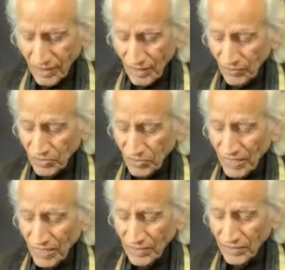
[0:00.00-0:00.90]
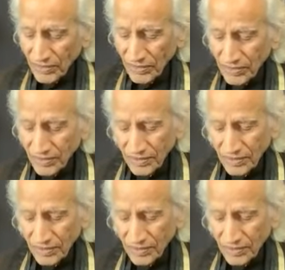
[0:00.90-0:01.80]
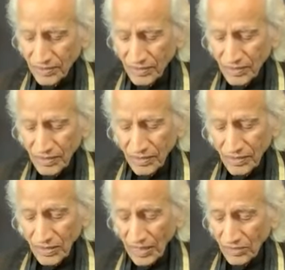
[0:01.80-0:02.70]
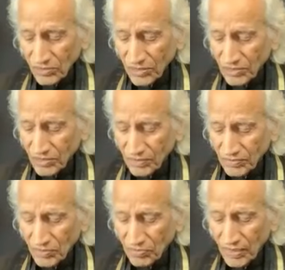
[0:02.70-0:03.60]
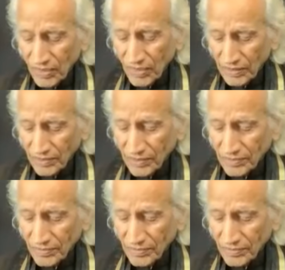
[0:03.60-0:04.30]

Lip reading: of the mind, relaxation of the body,